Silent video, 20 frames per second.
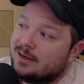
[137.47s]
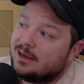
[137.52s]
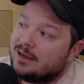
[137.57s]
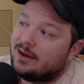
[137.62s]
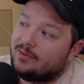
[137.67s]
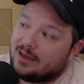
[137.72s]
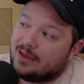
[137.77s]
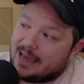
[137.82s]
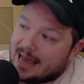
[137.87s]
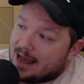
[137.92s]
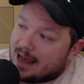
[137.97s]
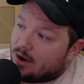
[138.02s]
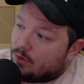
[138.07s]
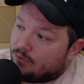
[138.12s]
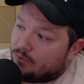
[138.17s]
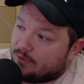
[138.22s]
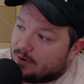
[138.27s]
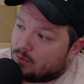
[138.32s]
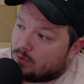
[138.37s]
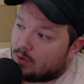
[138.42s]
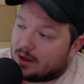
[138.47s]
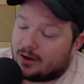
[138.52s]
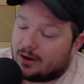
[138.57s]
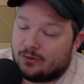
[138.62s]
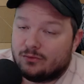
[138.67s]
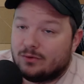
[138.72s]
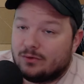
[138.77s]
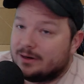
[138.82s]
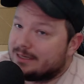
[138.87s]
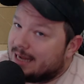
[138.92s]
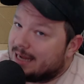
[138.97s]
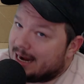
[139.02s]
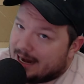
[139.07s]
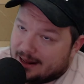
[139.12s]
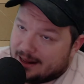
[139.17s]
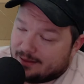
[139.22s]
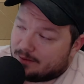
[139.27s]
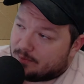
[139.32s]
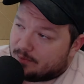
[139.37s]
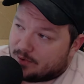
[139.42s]
of the outfit while
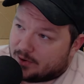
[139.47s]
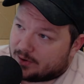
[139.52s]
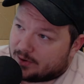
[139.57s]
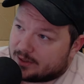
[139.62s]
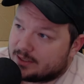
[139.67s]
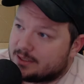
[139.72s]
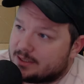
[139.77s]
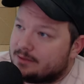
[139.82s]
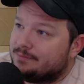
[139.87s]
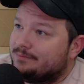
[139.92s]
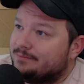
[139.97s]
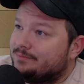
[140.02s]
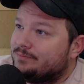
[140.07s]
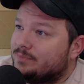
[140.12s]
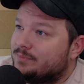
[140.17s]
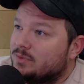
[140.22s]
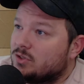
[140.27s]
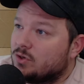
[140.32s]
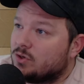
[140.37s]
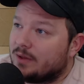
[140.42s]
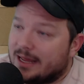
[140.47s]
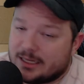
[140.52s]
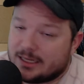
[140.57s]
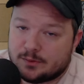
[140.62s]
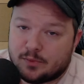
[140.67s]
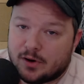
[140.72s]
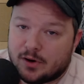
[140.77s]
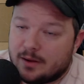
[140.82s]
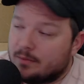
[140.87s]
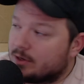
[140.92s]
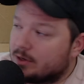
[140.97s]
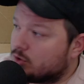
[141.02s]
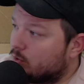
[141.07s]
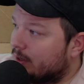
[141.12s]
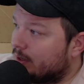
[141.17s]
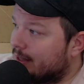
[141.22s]
retaining the perks. So that's pretty much what